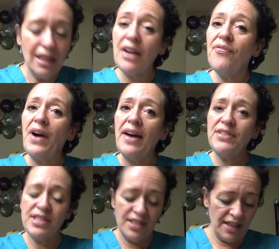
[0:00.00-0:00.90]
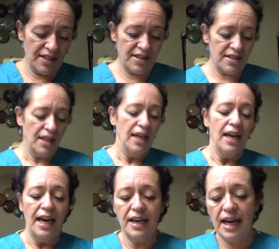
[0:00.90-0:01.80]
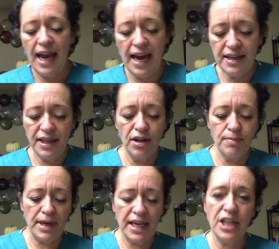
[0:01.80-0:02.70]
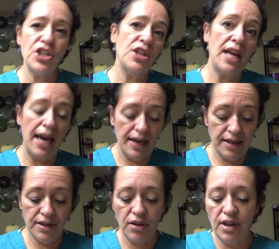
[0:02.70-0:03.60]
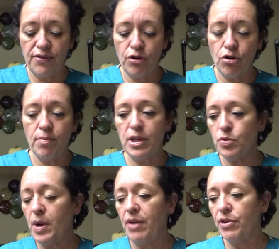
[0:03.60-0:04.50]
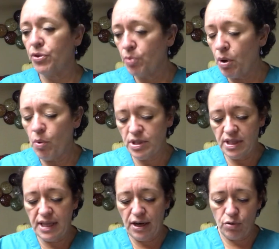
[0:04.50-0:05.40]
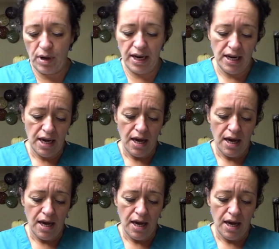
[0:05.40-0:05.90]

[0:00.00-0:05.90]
like 5 to 6. And I had it here in my kitchen and in the living room as well, and the throw wasn't that great.